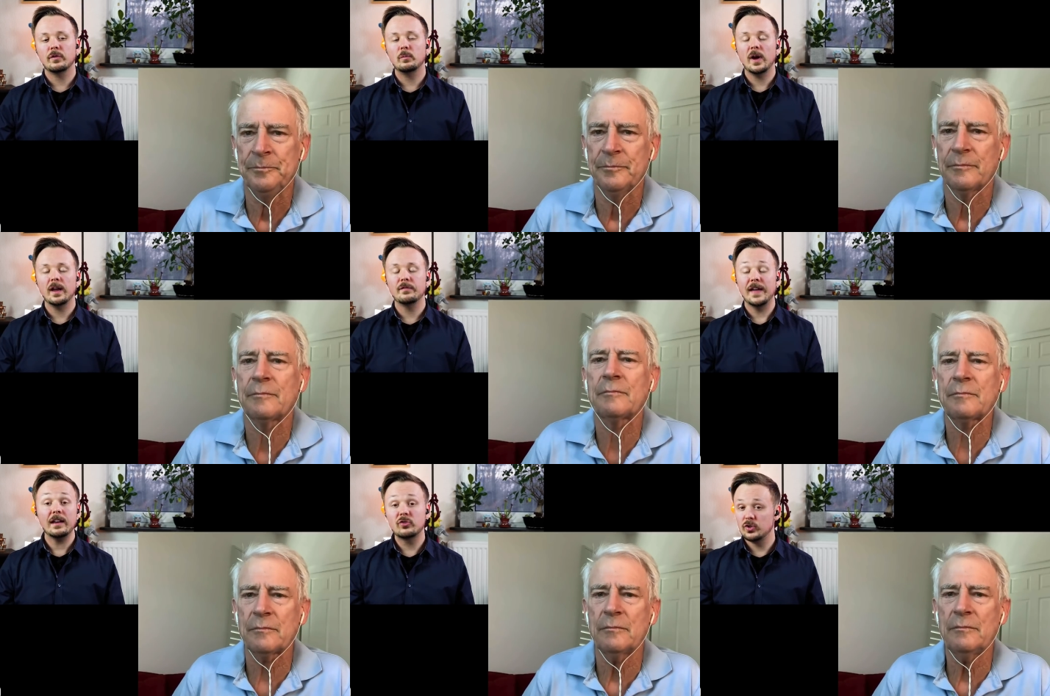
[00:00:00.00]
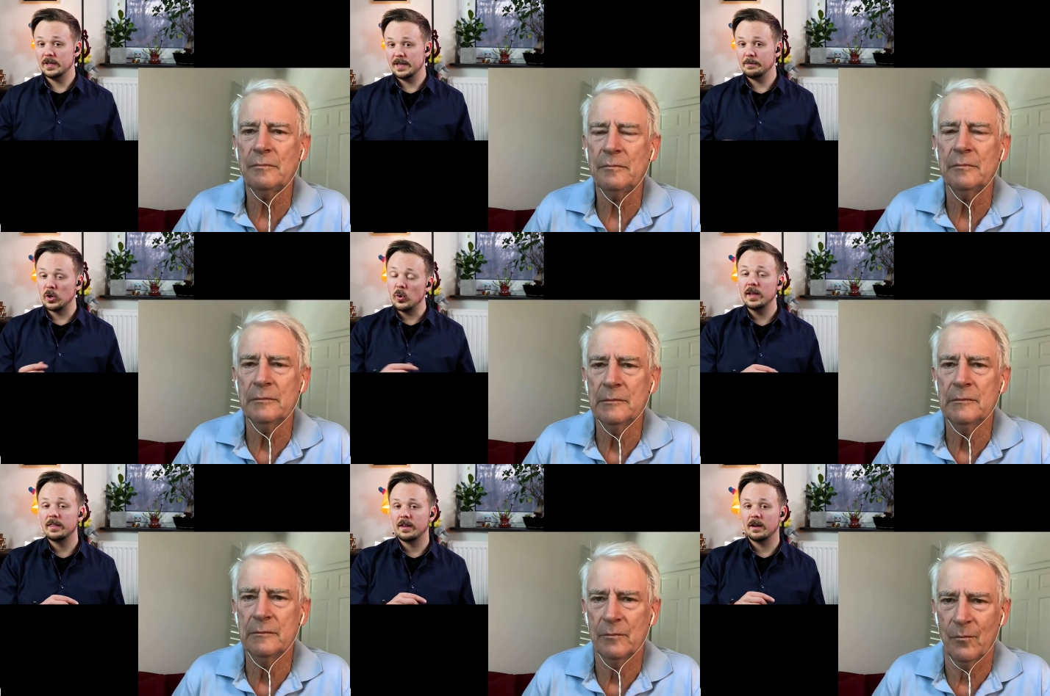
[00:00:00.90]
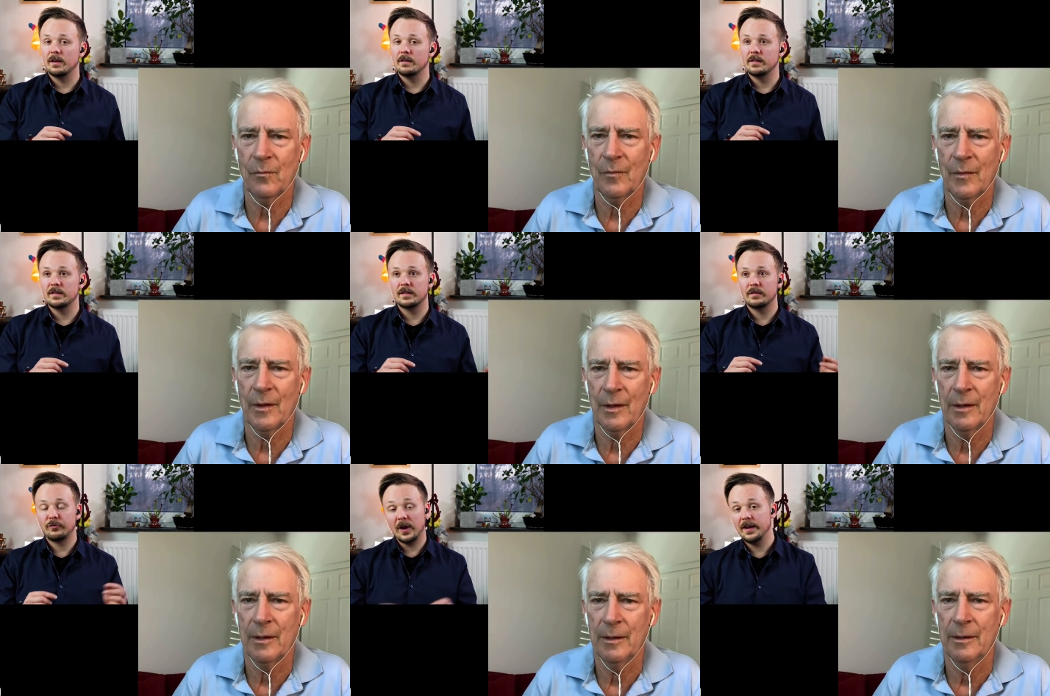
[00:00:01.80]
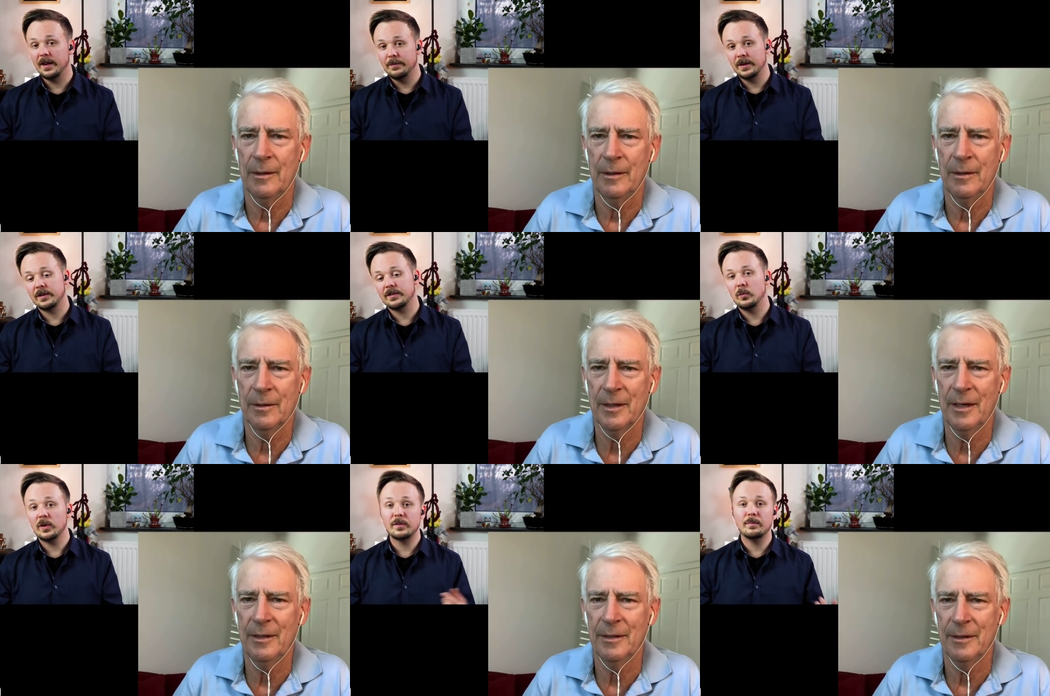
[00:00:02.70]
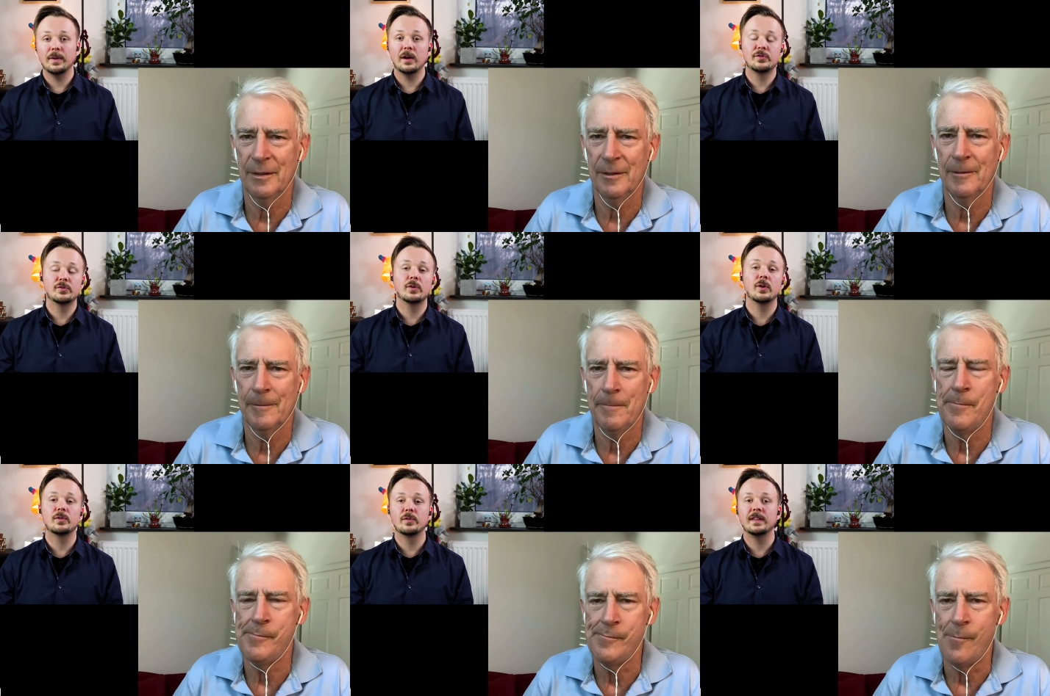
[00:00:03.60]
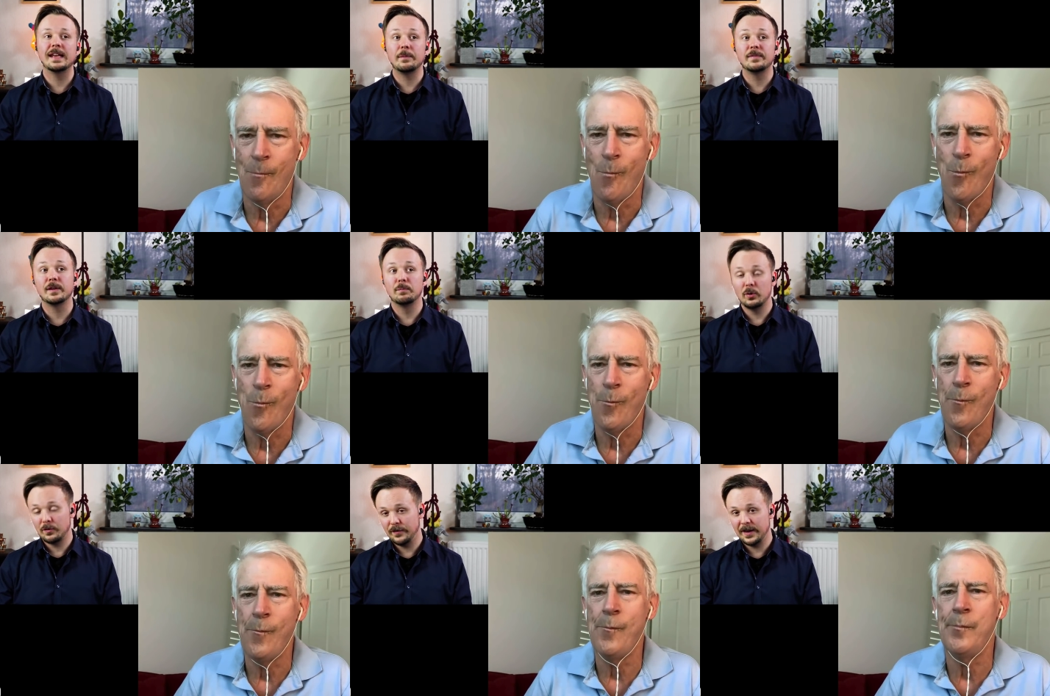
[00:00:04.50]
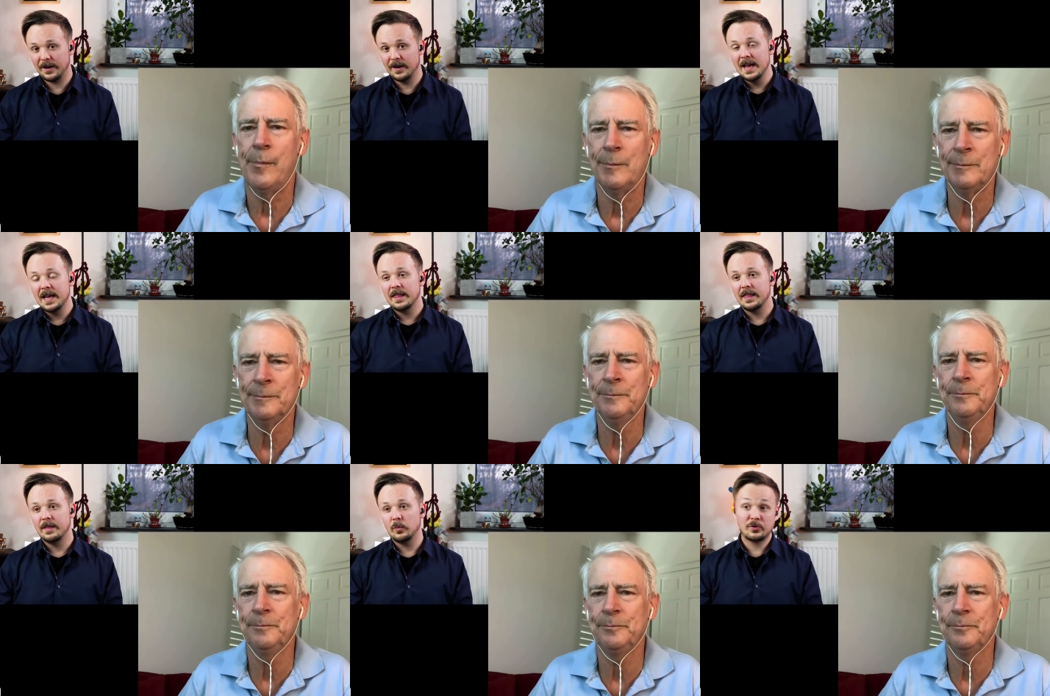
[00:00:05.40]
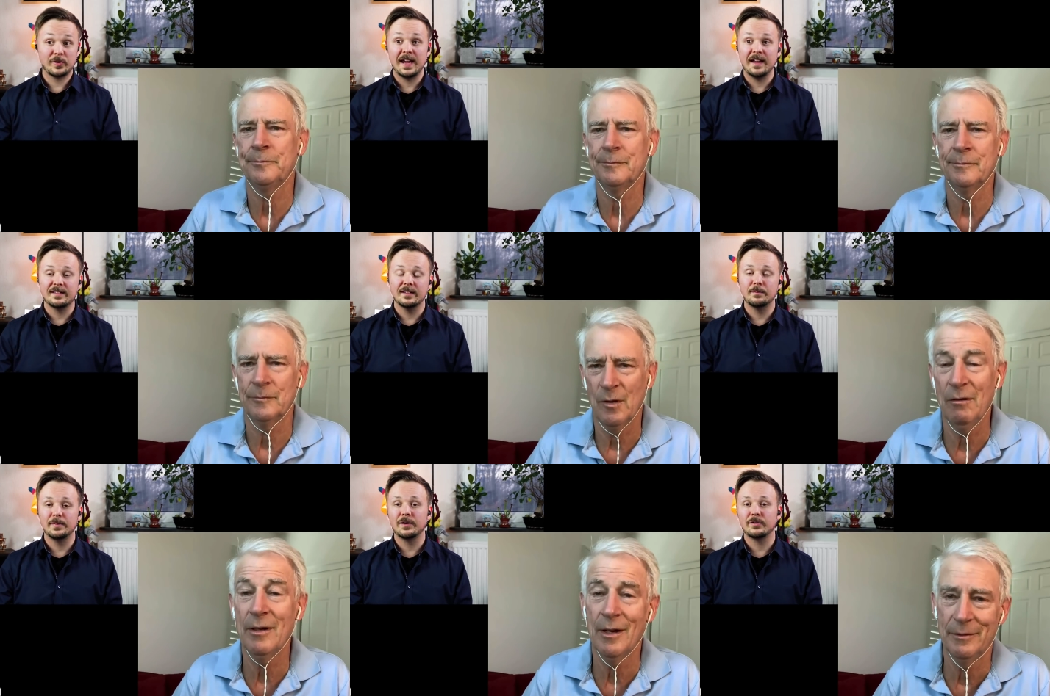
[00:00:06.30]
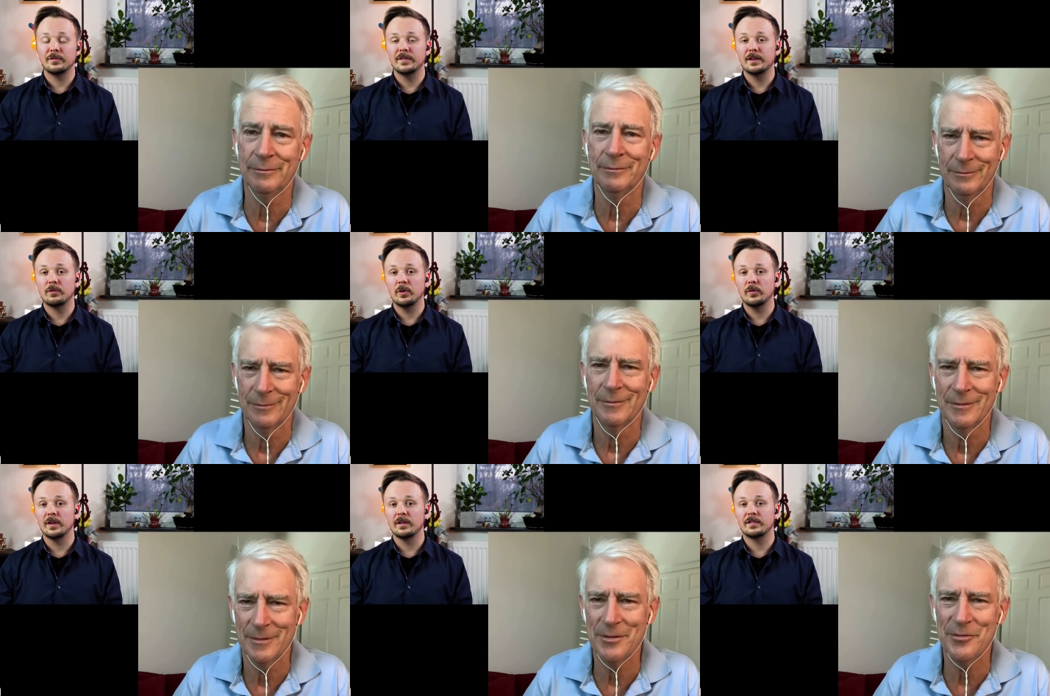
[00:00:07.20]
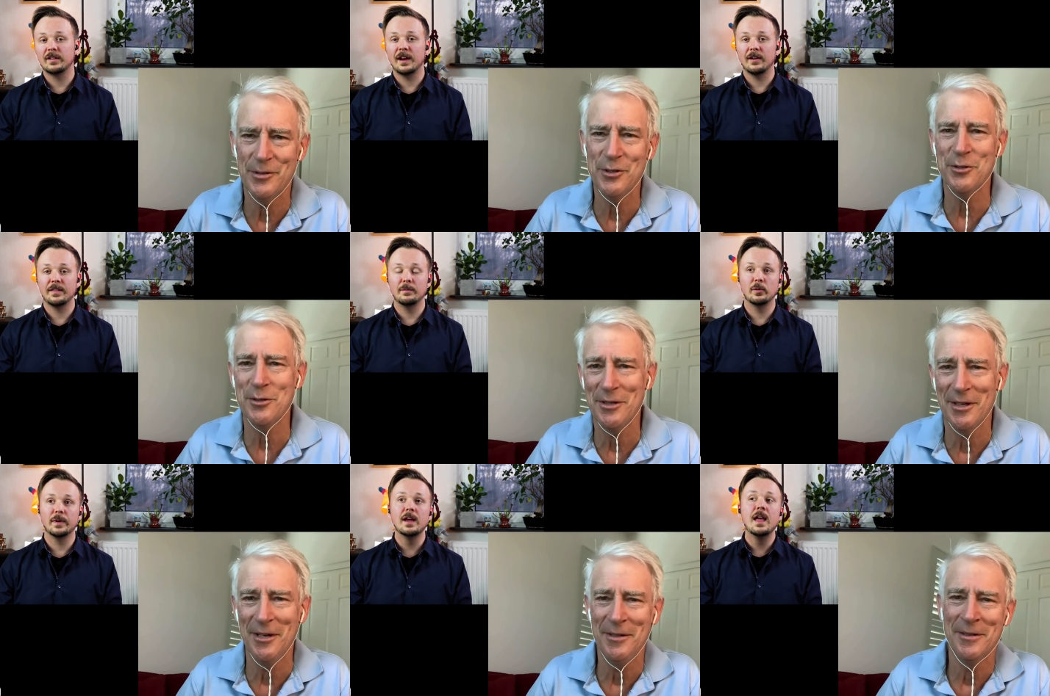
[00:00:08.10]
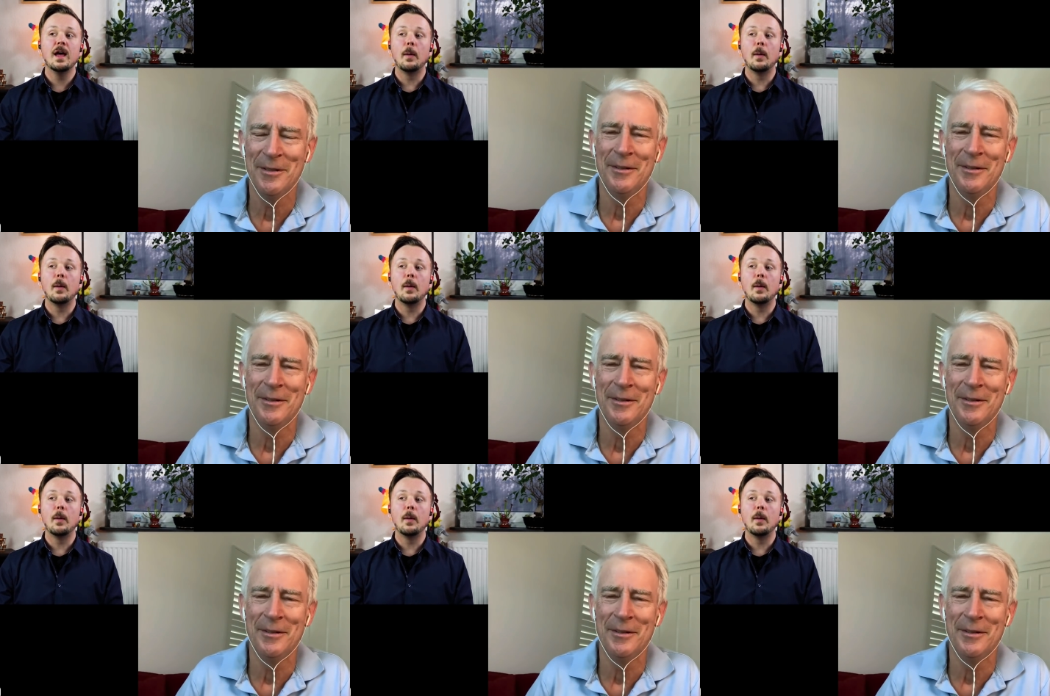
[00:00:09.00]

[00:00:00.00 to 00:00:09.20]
Speaker 1: from where I live. Actually, I'm going there this Friday because okay. I was about to go to the Leipzig Book Fair, mm -hmm. which was cancelled oh, yeah. because of the corona scare sure, at the yeah. moment.